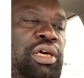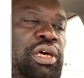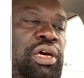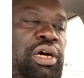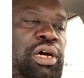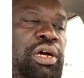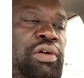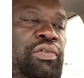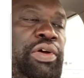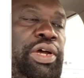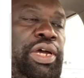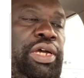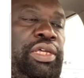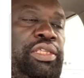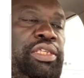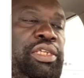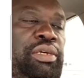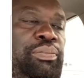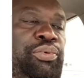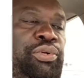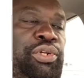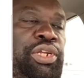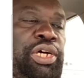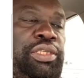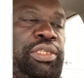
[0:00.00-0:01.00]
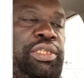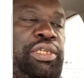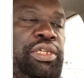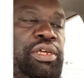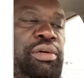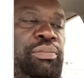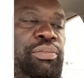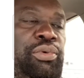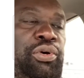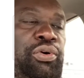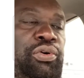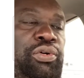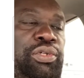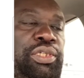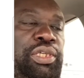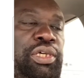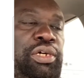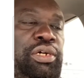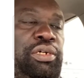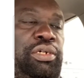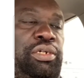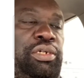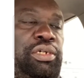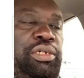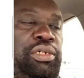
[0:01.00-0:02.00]
Alright, you put that in the
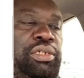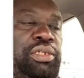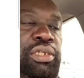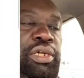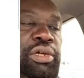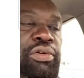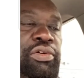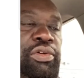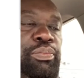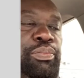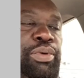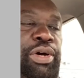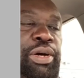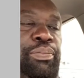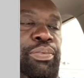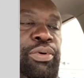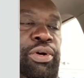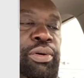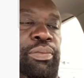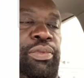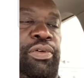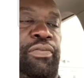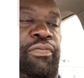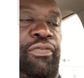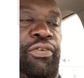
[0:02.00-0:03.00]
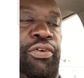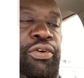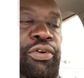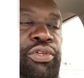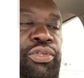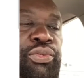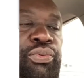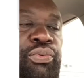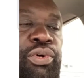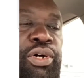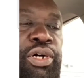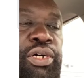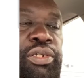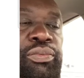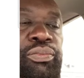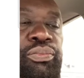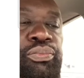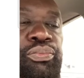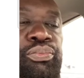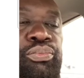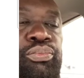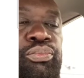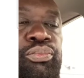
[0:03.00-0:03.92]
browser. There it pop up, the first one.